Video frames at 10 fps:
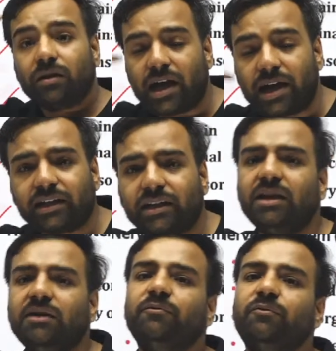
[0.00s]

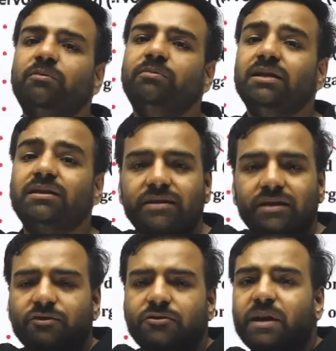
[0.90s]
directly from these
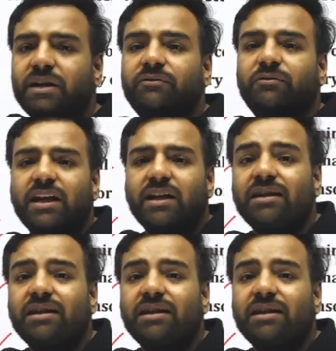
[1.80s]
nerves part via